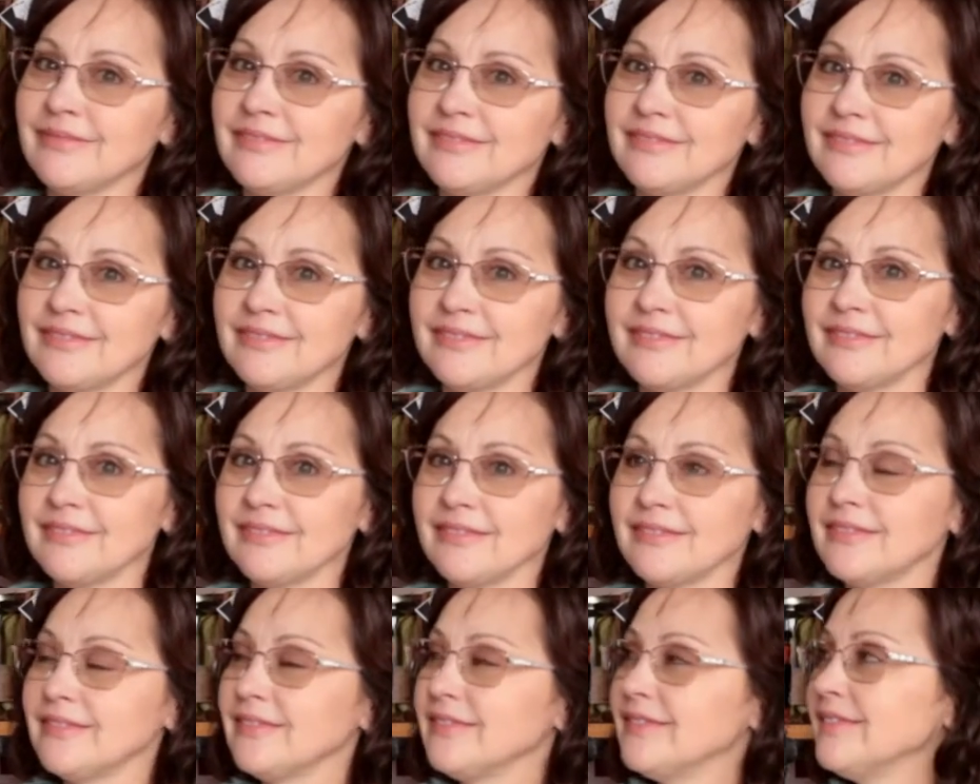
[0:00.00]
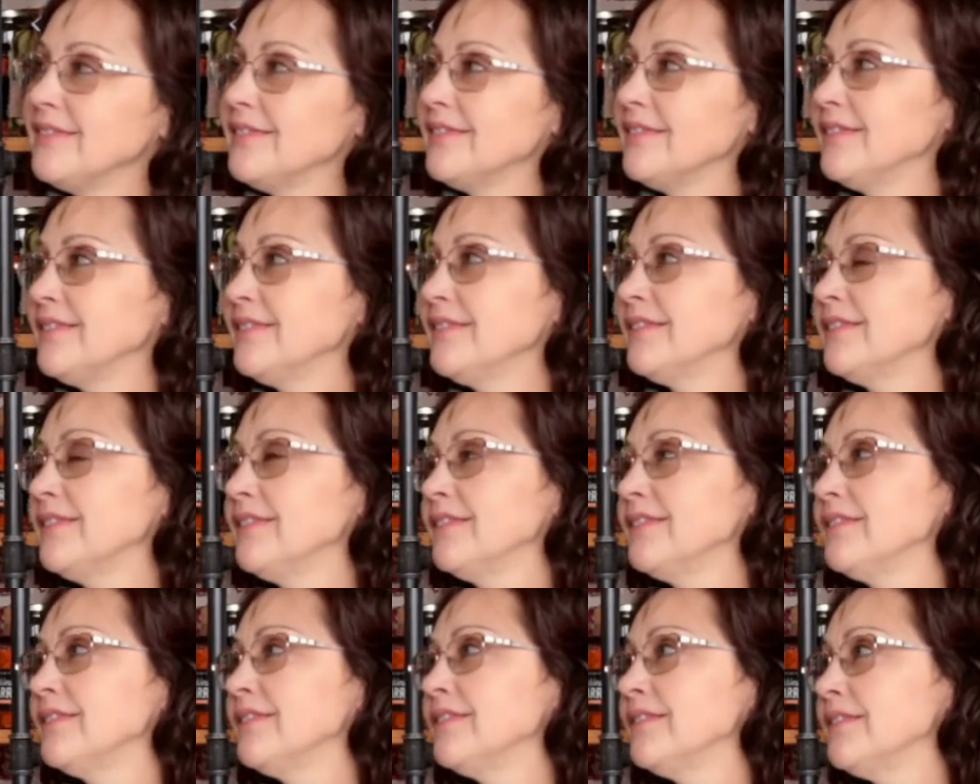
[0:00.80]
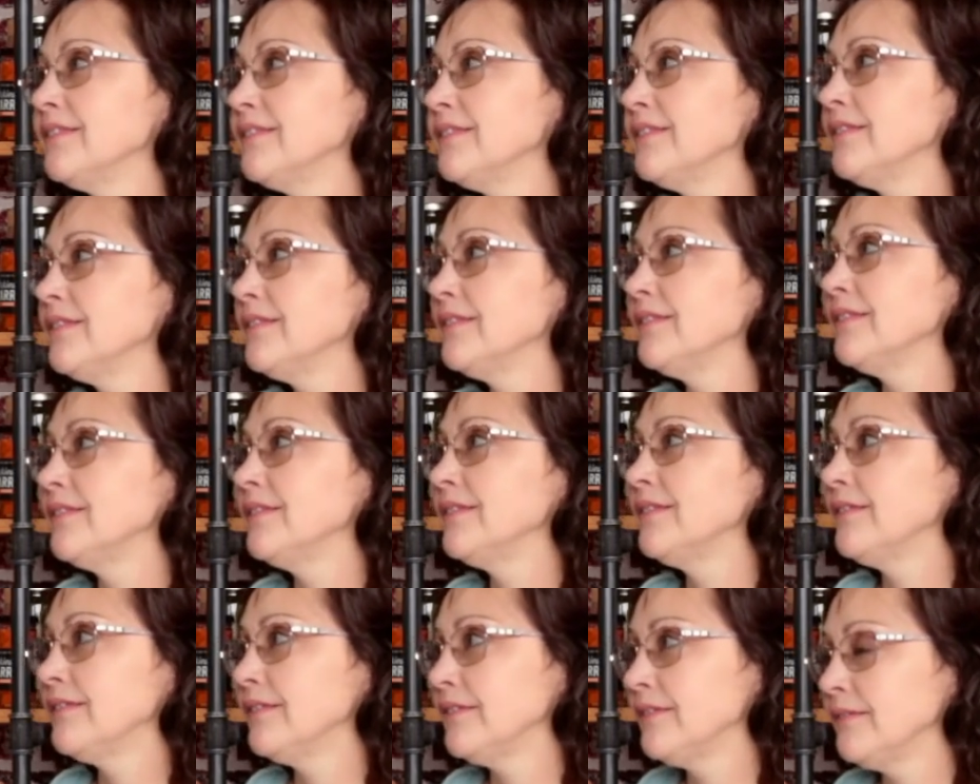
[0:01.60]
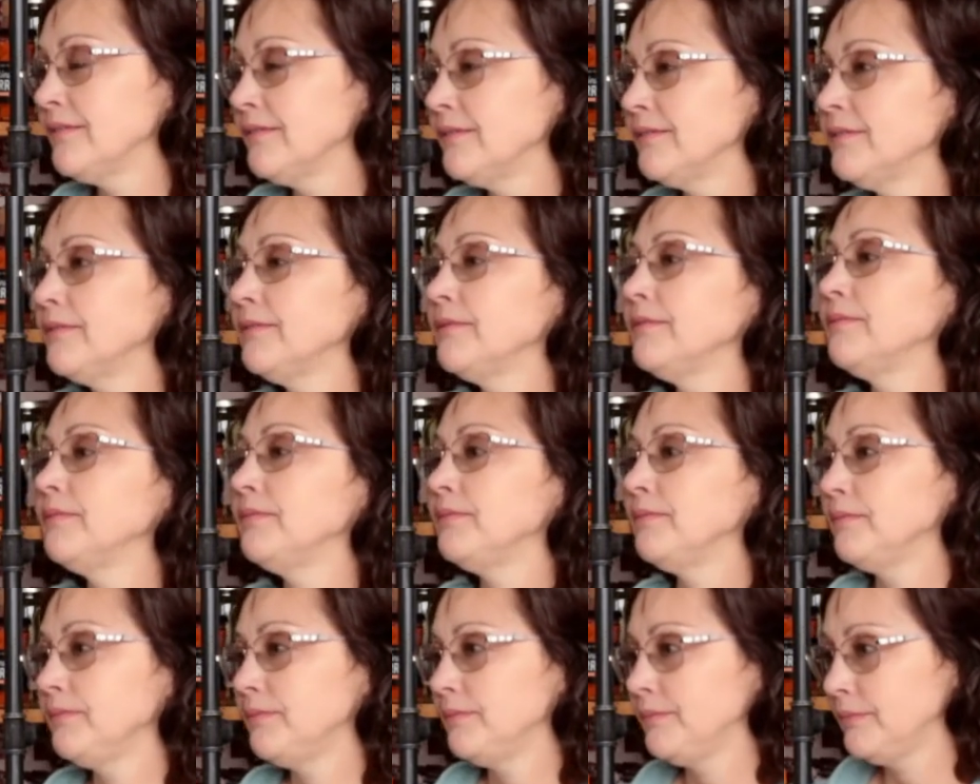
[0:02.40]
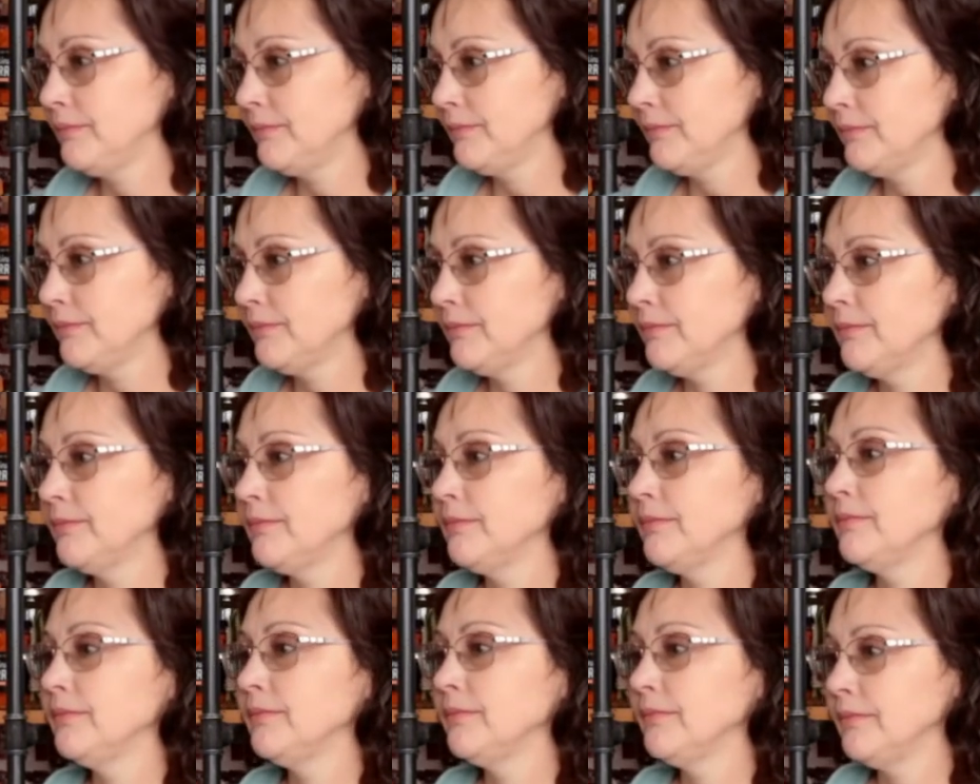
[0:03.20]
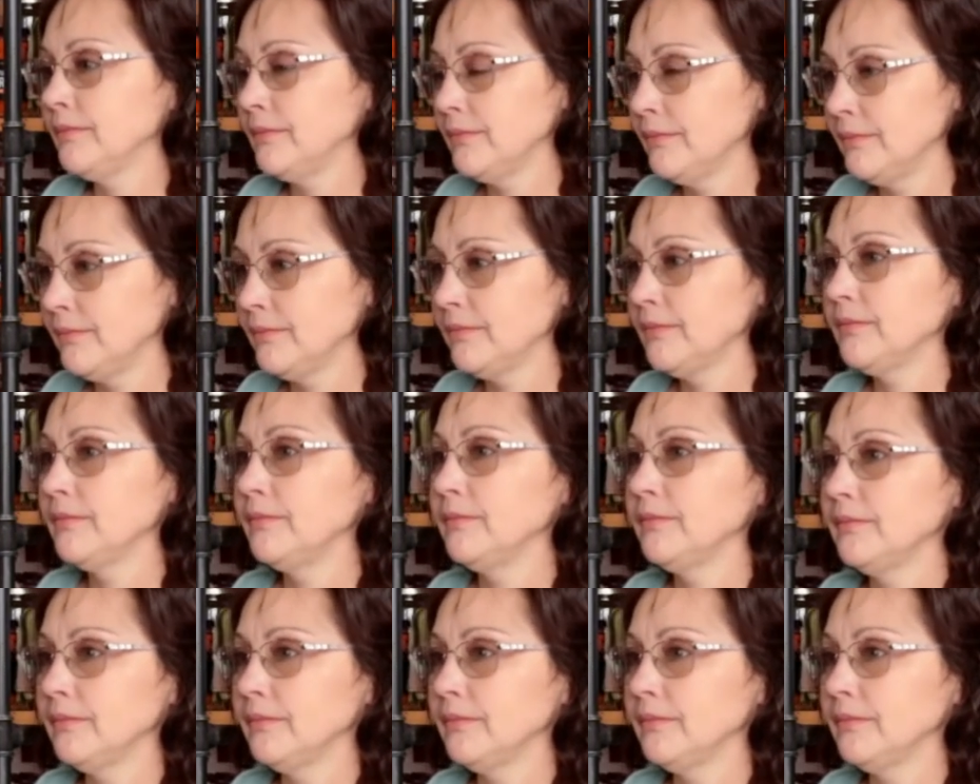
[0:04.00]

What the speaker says: The person shown says nothing.